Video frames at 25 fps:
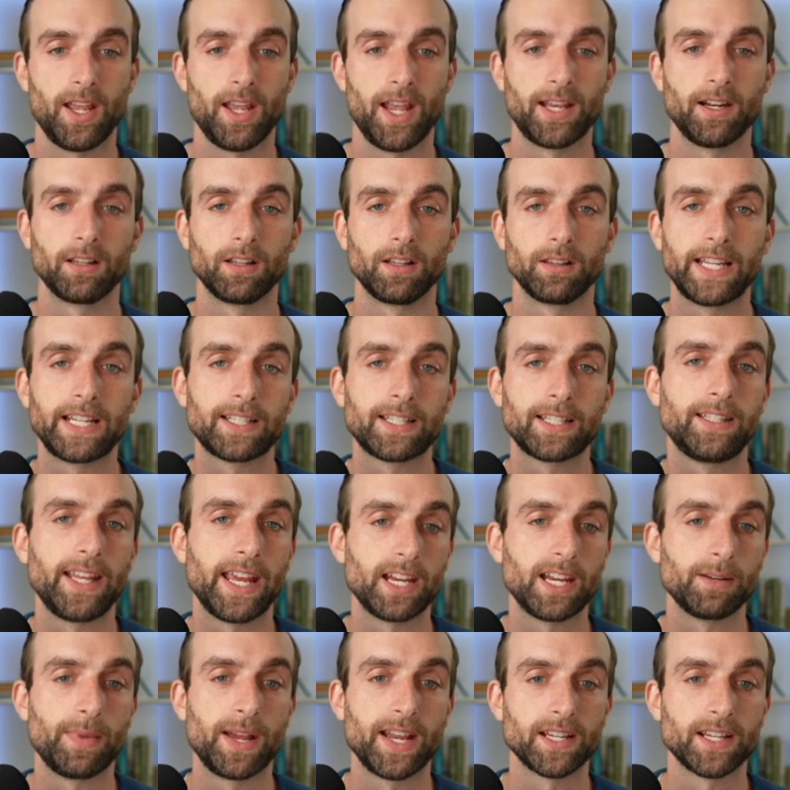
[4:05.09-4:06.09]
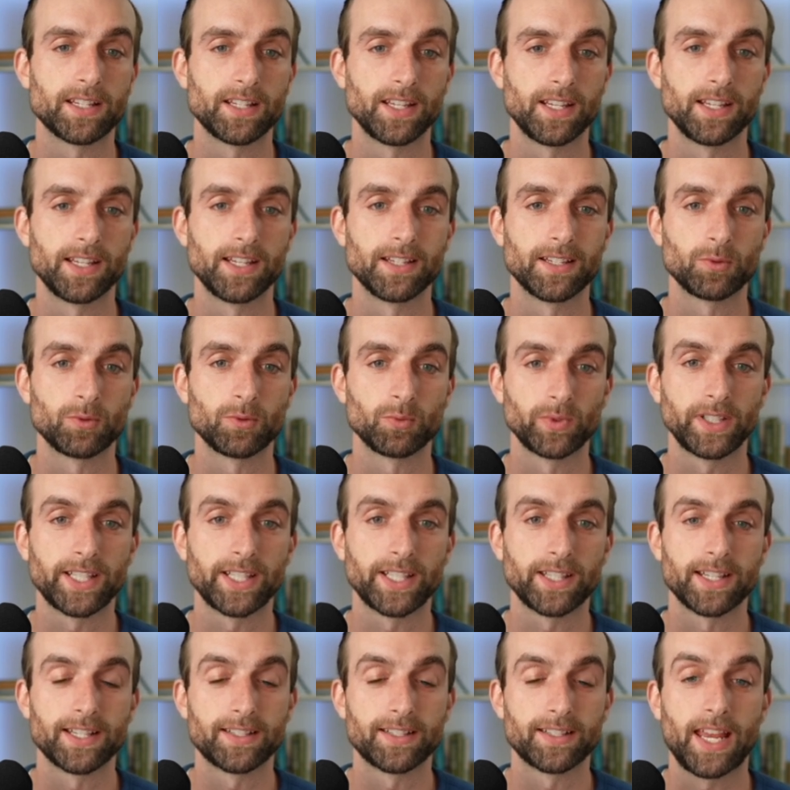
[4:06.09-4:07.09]
And a linked database is really
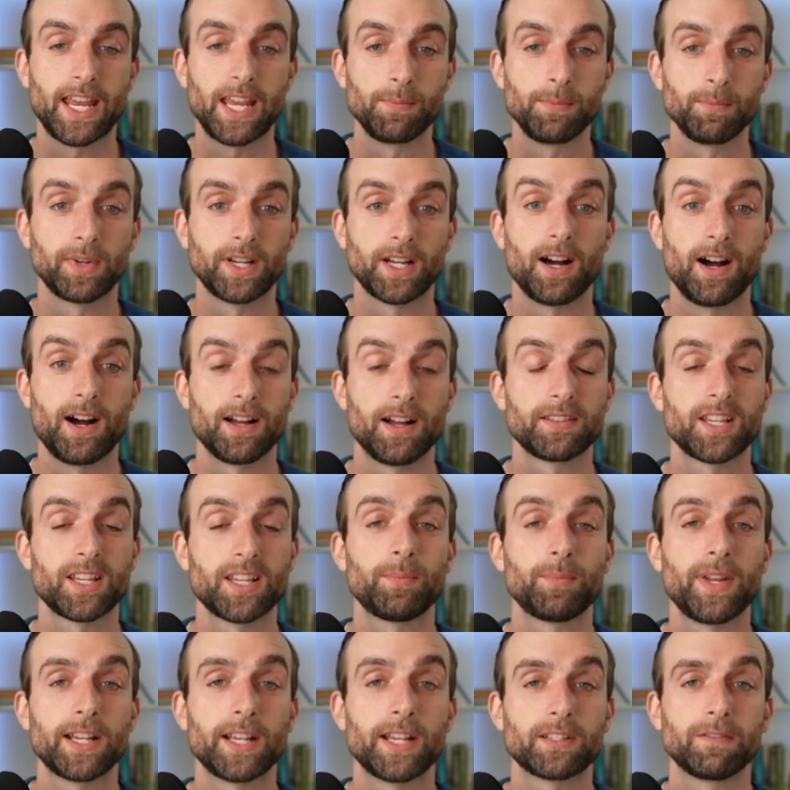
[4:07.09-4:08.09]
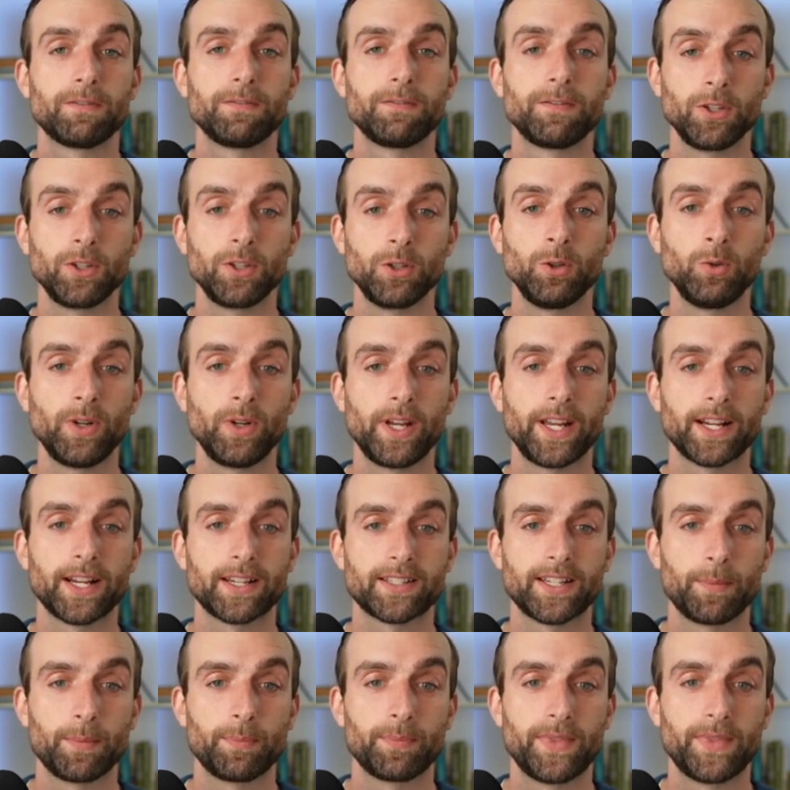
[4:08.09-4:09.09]
the same concept as a view,
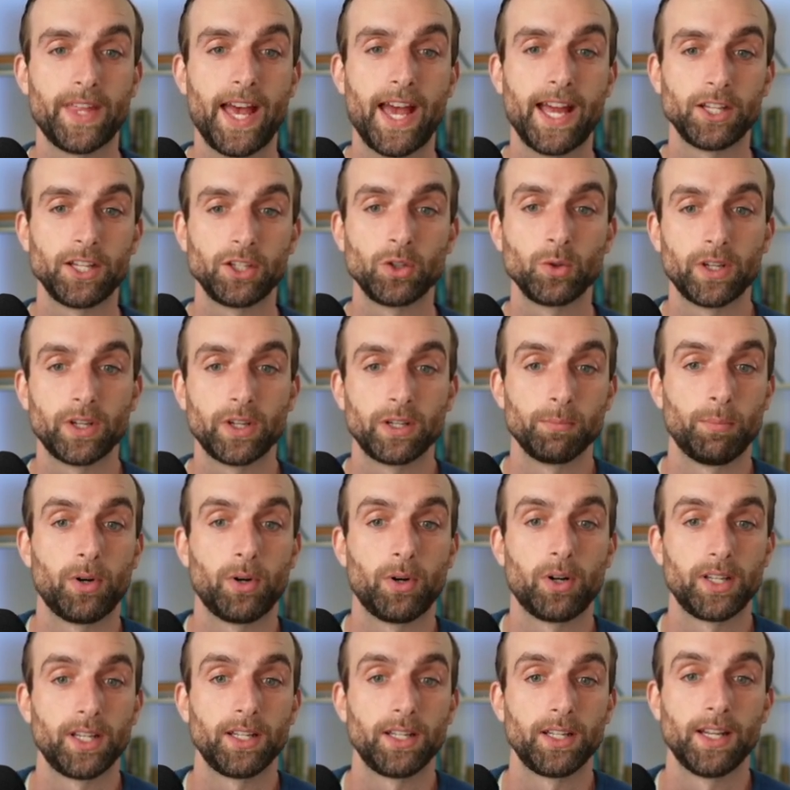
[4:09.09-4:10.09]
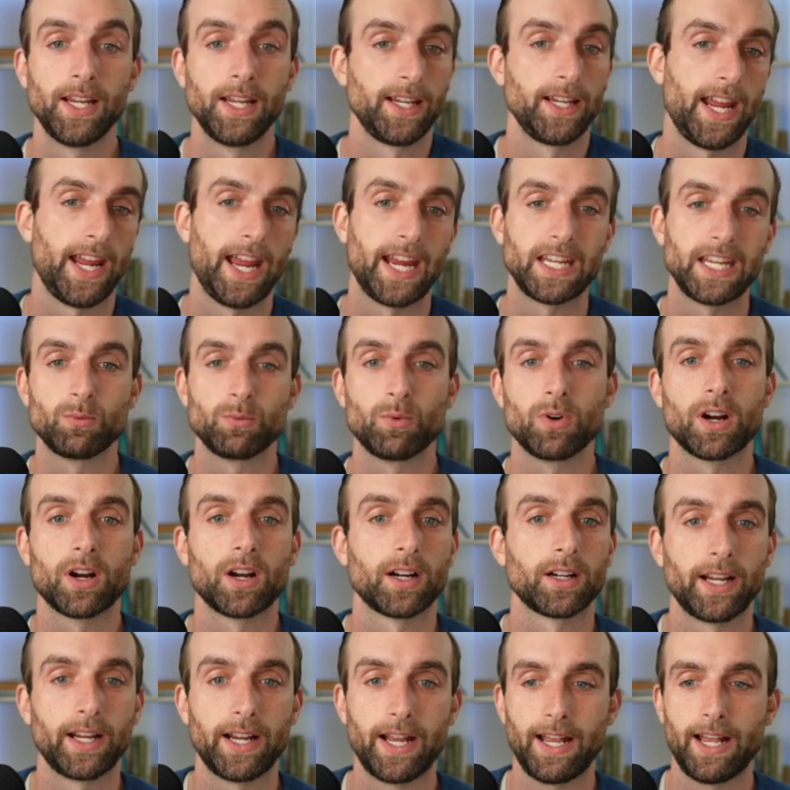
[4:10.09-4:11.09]
except that you can put it
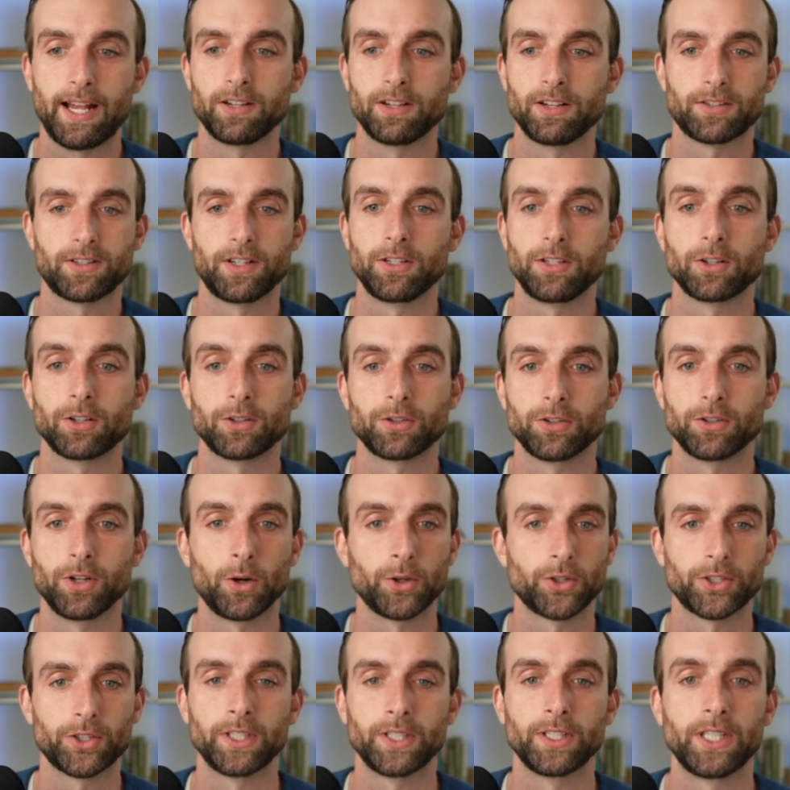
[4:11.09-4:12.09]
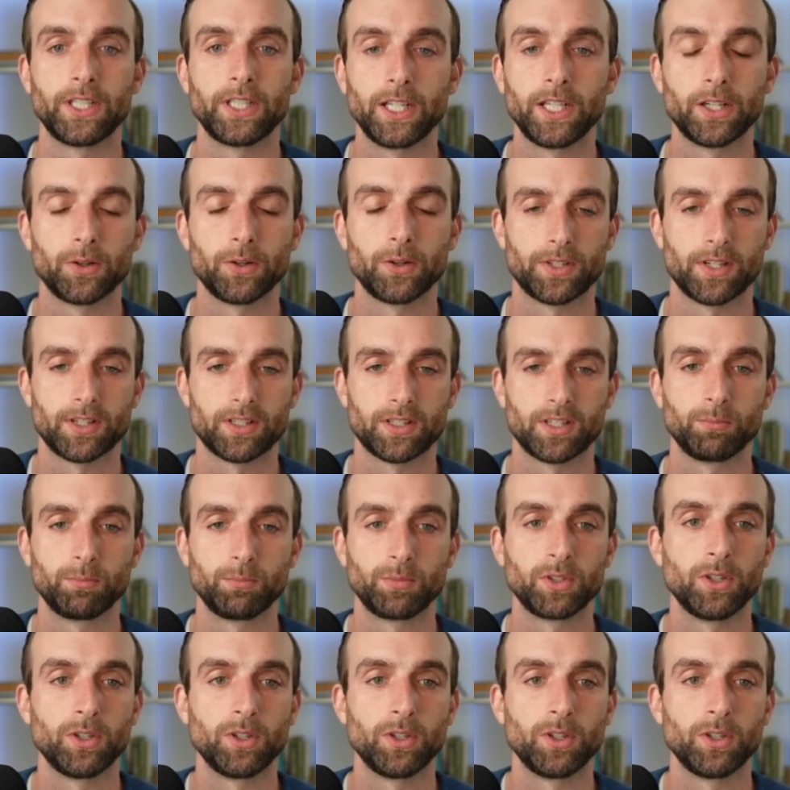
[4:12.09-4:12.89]
anywhere else in your Notion ecosystem.